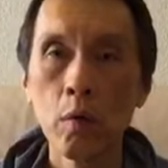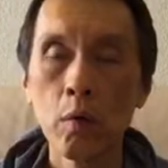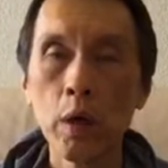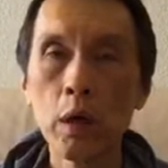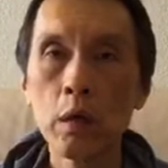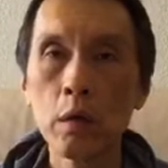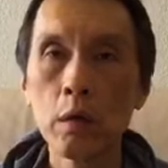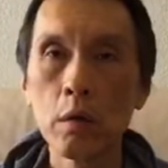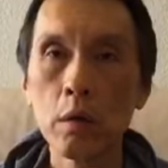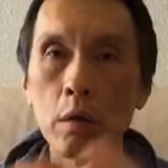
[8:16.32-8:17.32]
Well,
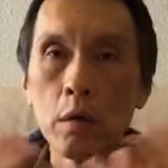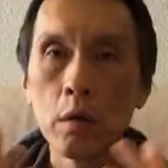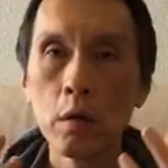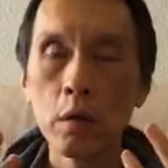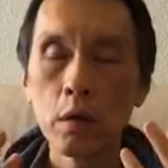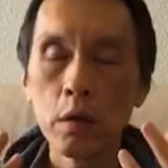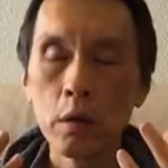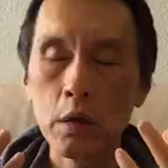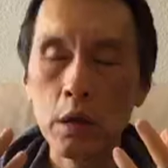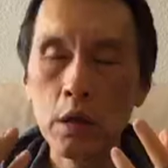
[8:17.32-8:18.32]

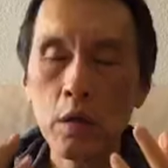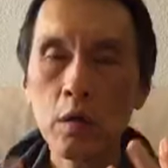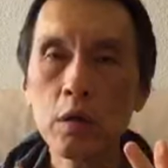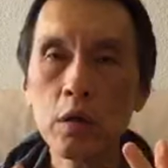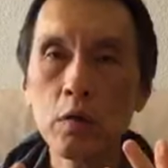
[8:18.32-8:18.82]
in order